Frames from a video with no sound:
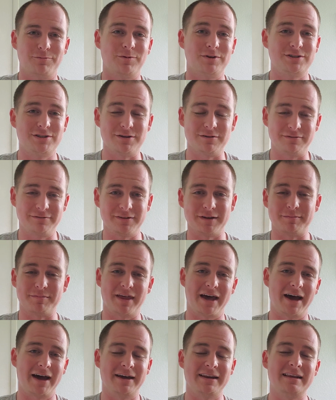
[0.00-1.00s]
once you flip
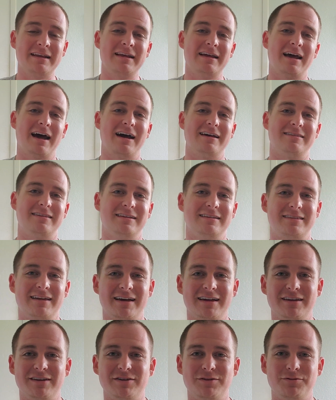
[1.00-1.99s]
that, I think
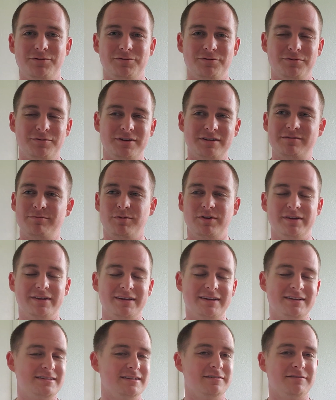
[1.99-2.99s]
that it's really
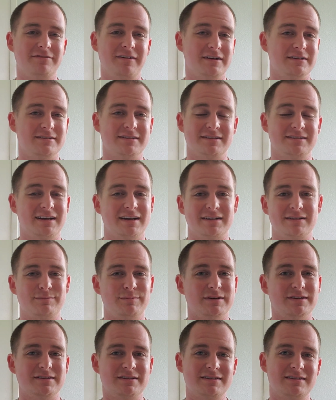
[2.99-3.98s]
easy to find success
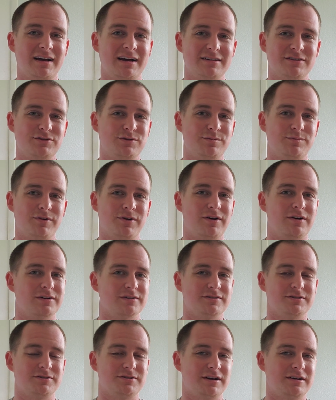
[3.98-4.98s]
because it's not super hard
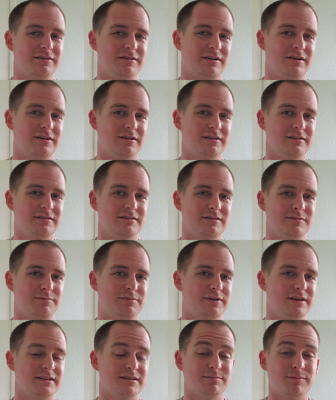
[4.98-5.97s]
to train a dog to
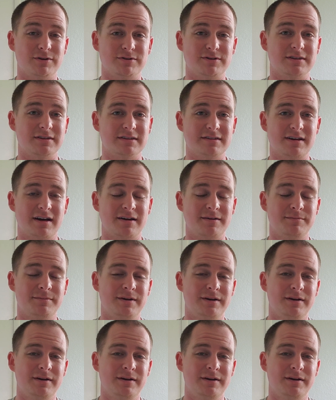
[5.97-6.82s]
place most of the time.